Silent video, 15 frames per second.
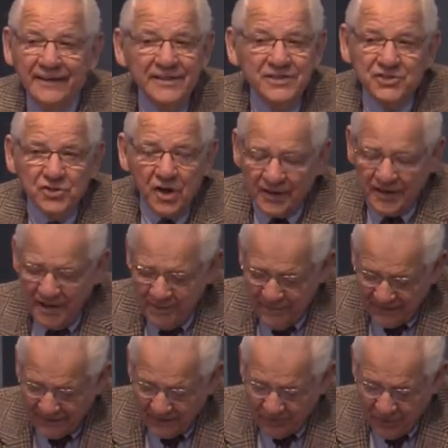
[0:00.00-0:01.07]
he's talking
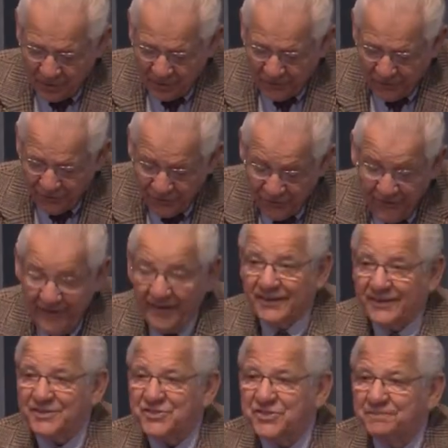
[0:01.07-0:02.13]
about the book of
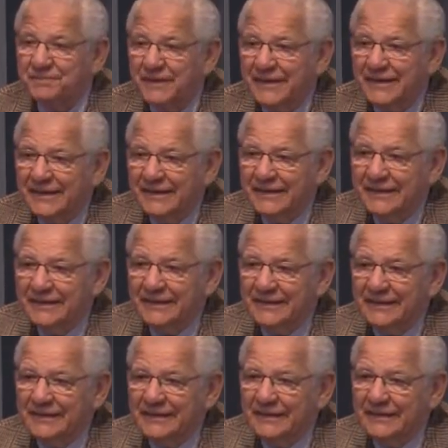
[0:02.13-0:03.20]
Leviticus.
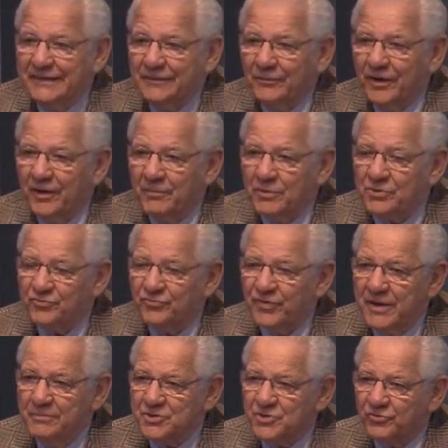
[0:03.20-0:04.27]
Uh, one of the most
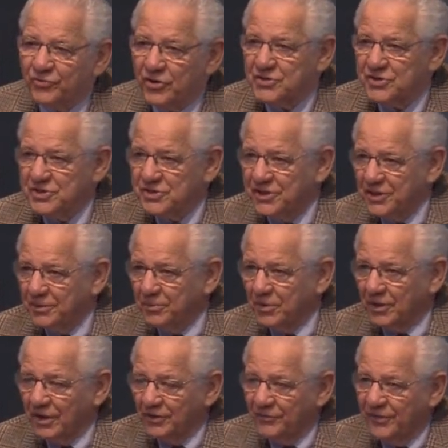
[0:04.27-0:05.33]
famous verses in the
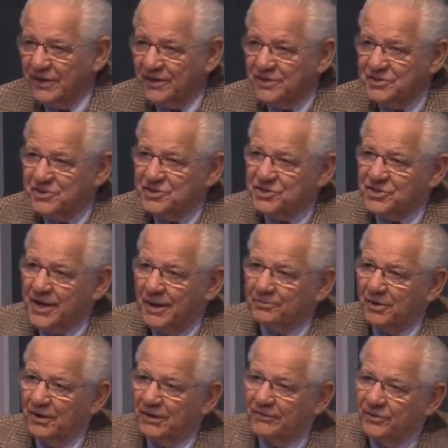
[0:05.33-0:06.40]
book of Leviticus is
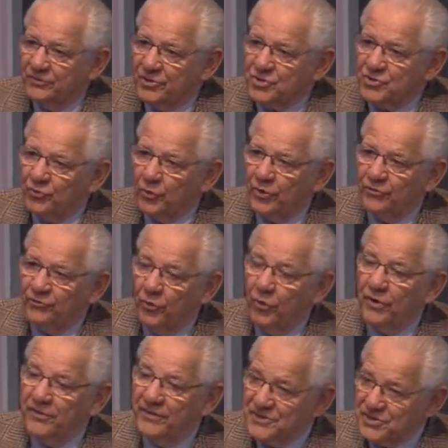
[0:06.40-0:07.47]
chapter 11, verse
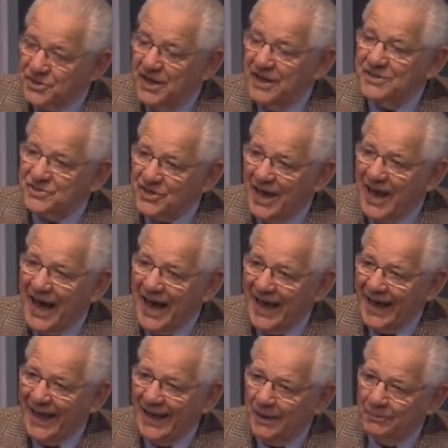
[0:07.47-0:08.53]
44, that says,
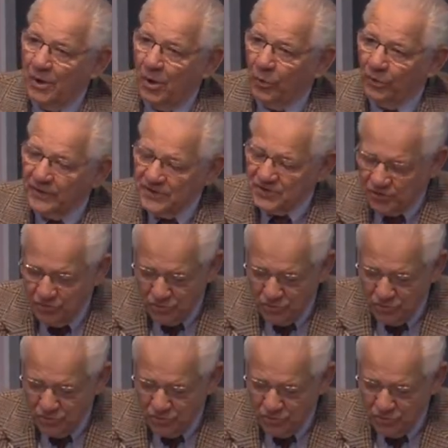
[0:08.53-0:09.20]
I am holy, so